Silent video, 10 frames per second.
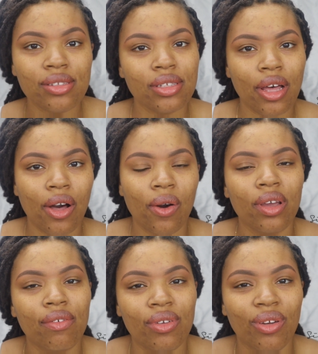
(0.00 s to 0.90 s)
So
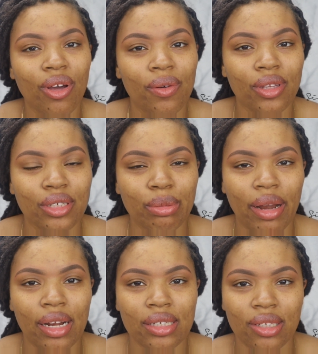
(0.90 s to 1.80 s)
if you know what those
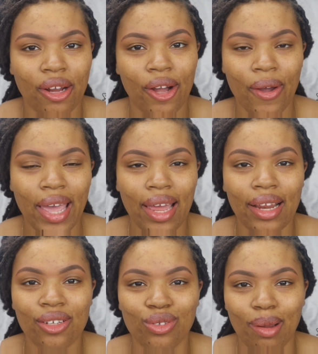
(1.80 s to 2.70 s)
products are, go ahead
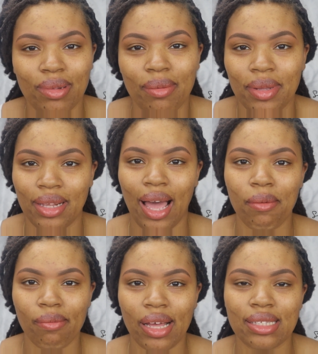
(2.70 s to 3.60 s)
and drop them in the
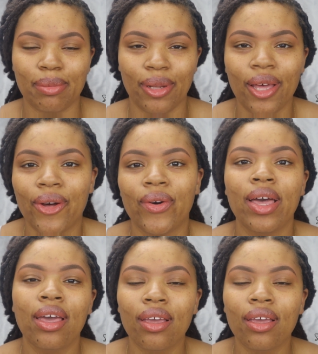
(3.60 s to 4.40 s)
comment box below.